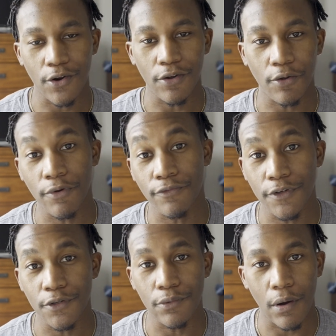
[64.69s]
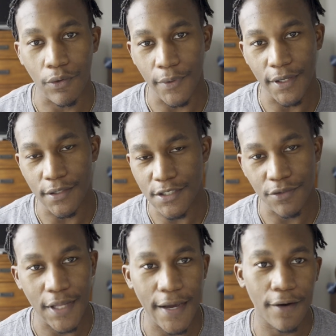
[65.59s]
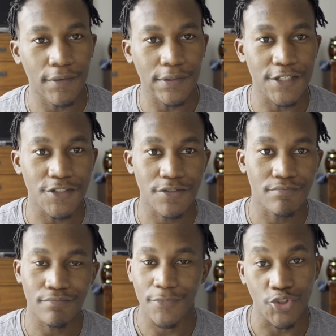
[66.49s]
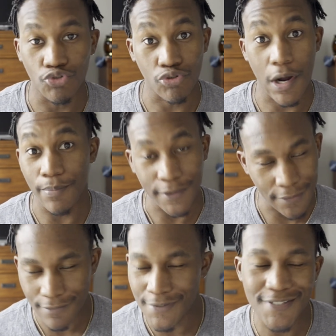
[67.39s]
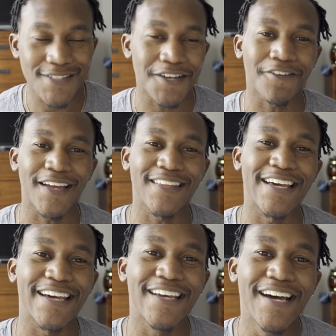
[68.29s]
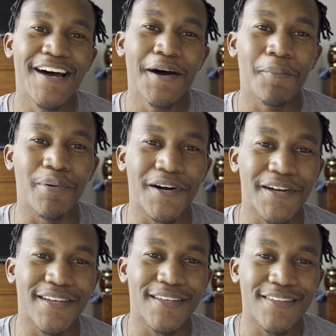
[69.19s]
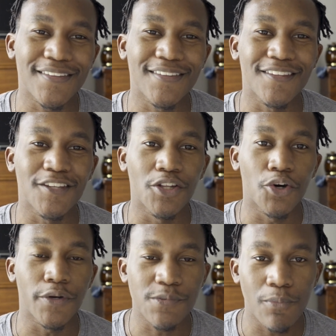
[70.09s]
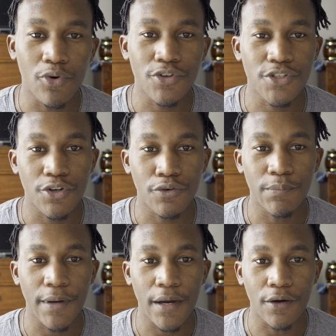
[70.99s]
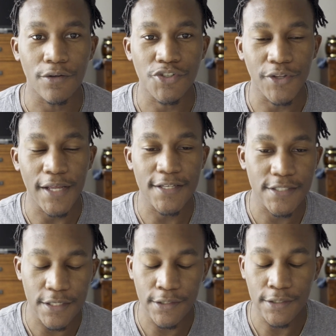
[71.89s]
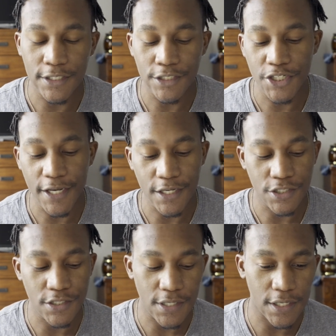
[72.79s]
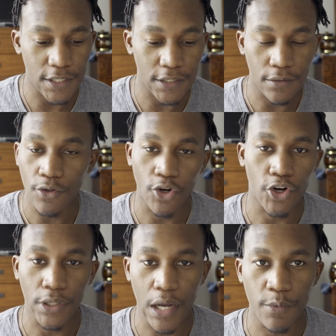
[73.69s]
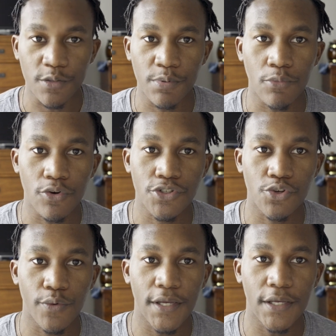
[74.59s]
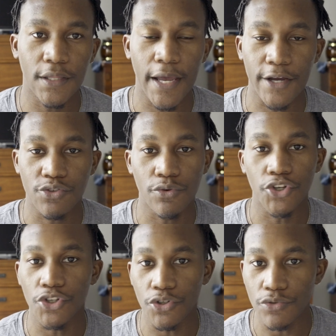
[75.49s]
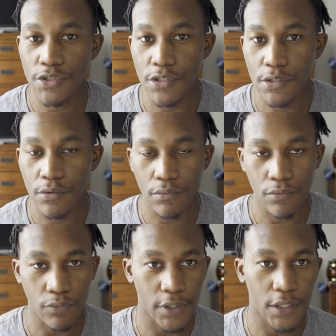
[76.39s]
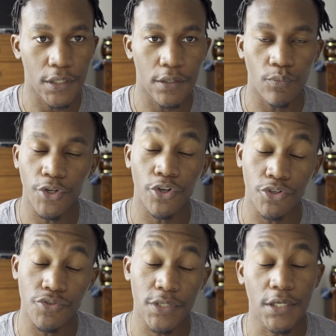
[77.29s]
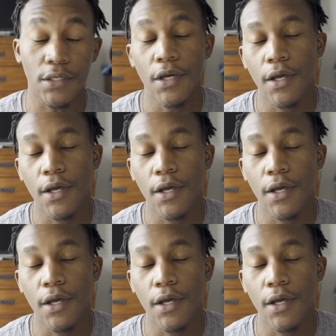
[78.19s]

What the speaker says: early review all the way until now, unless you drop it, stuff like that. But, it's more so about, so not necessarily changes in the ergonomics, but more so in the actual use when you're using it.